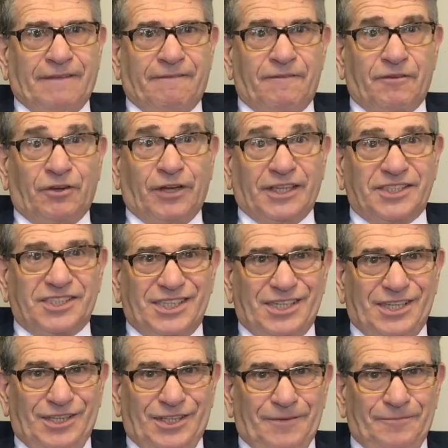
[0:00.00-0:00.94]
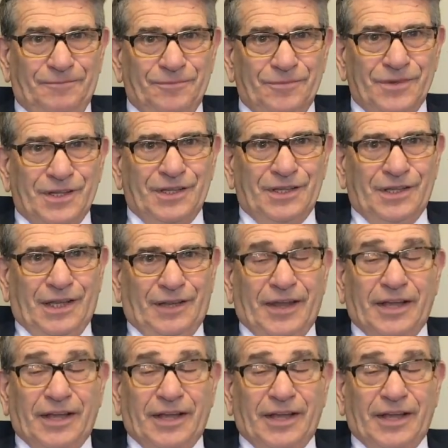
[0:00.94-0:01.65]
even if you're not seeing it.